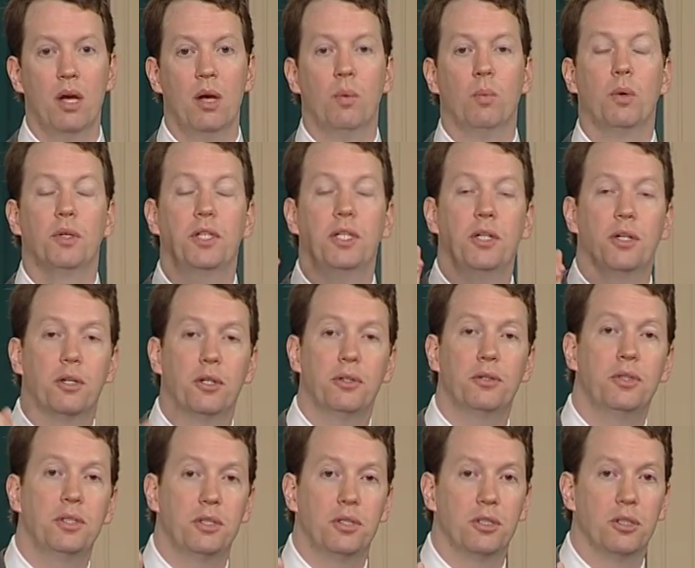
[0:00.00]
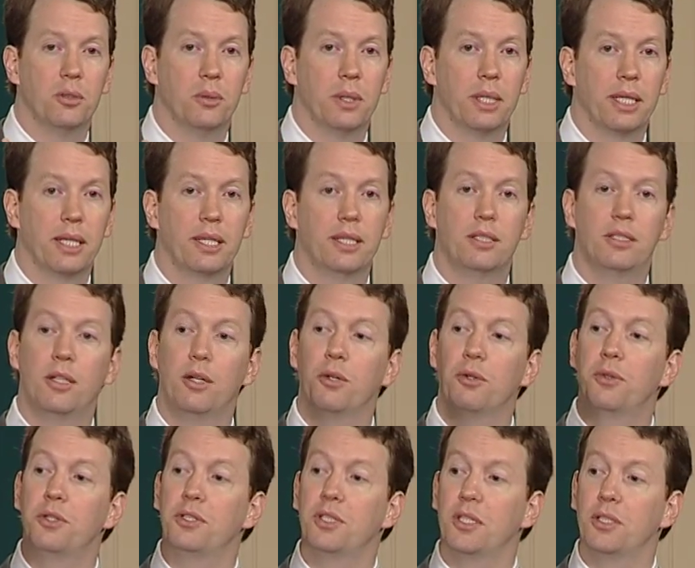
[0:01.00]
What the Earth is doing is the
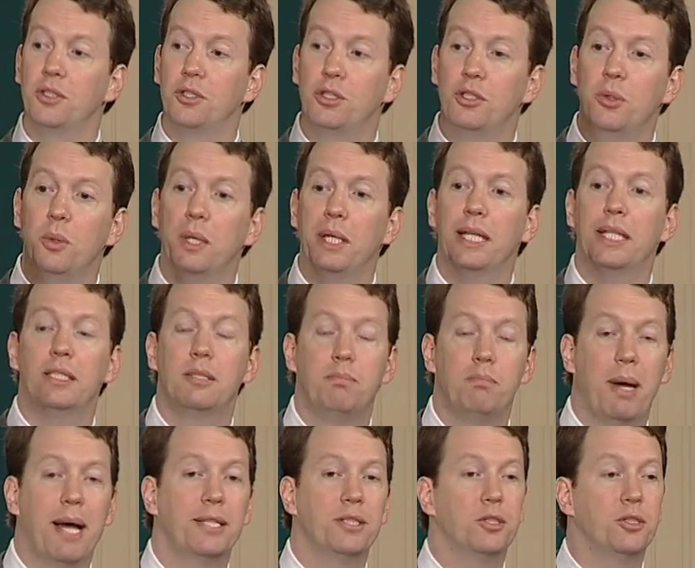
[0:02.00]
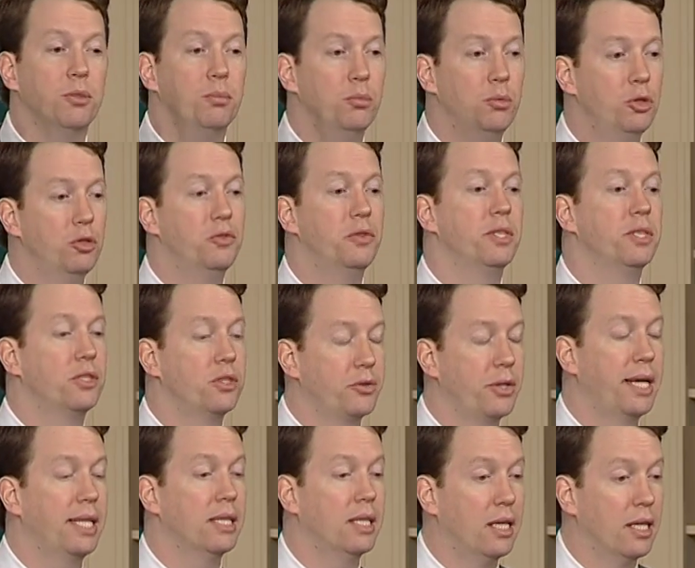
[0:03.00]
Earth is just doing its best to move in a
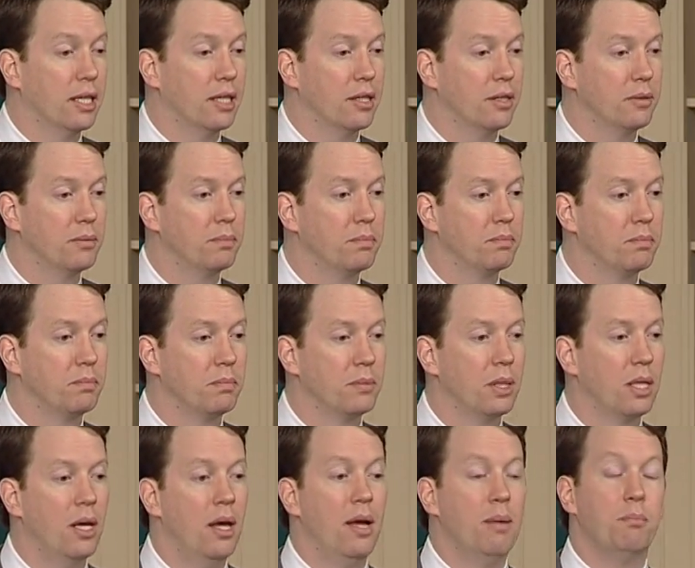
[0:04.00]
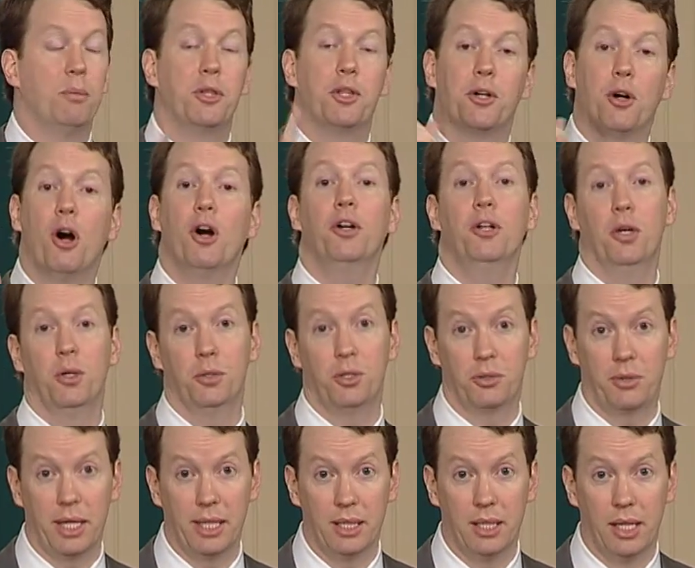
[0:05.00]
straight line. But there are no
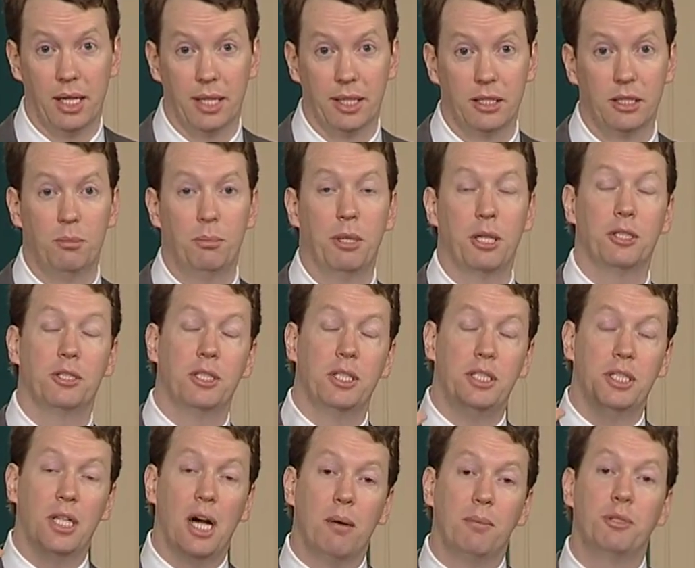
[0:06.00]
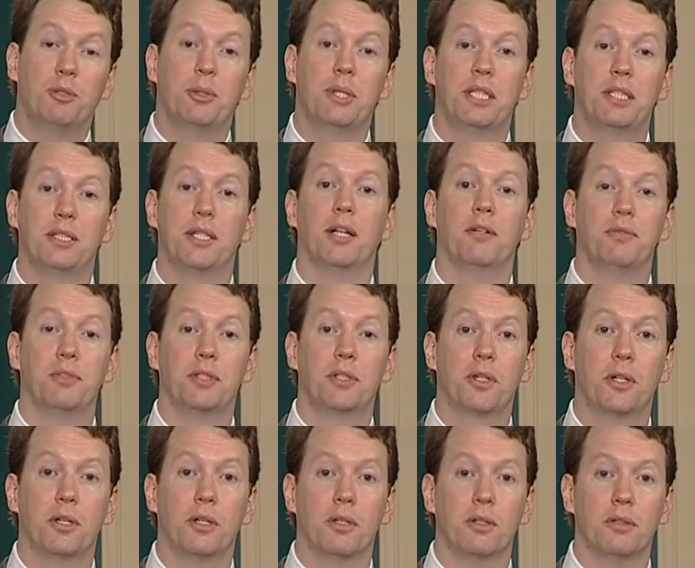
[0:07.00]
straight lines because the geometry itself is
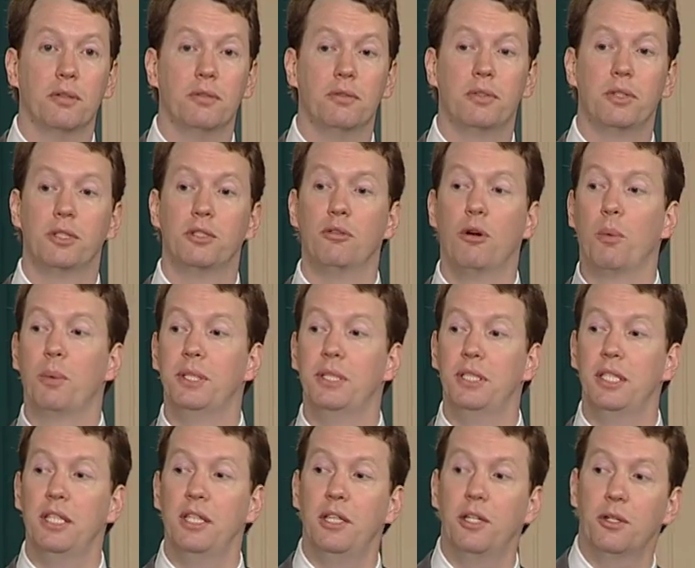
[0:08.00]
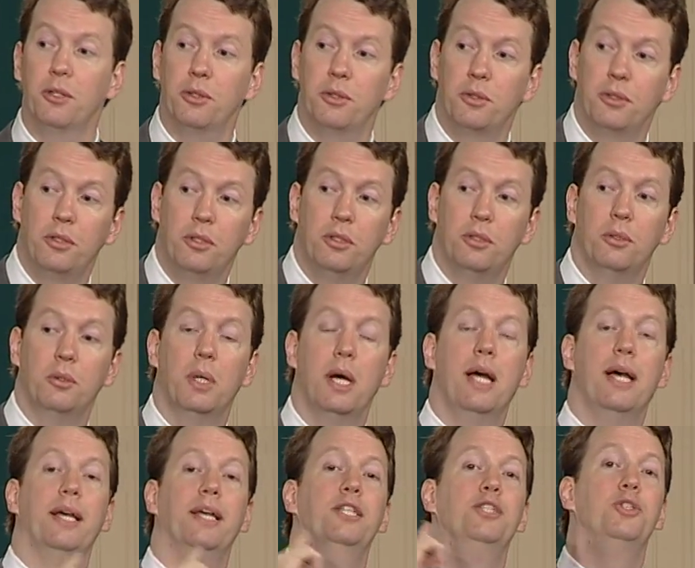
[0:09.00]
curved. So what we see the Earth do
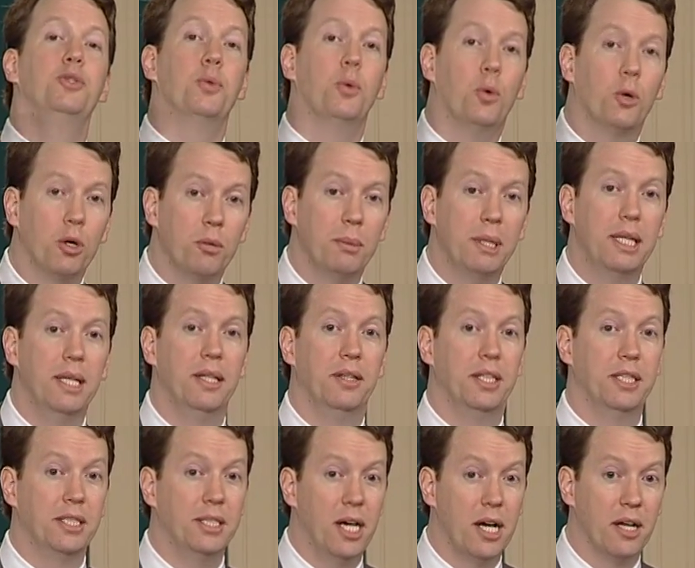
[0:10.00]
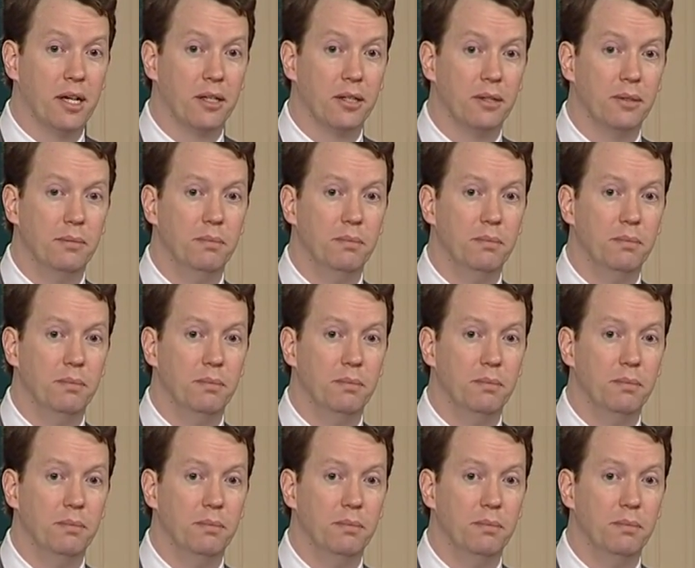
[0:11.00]
is to orbit the sun.